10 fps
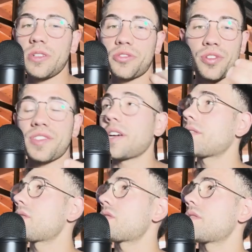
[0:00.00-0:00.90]
3
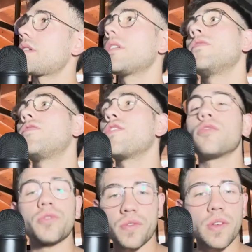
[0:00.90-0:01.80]
seconds,
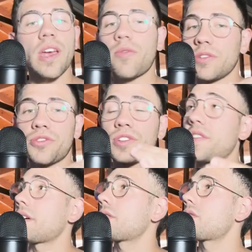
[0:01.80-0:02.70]
floats every 3
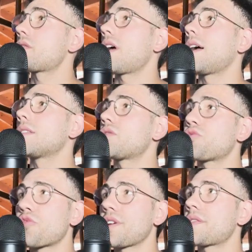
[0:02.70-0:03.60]
seconds, and
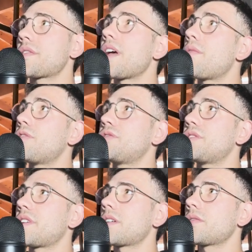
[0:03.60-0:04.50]
strings every 3
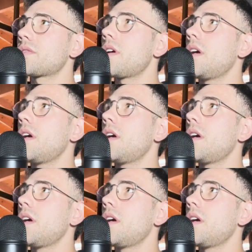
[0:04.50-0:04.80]
seconds.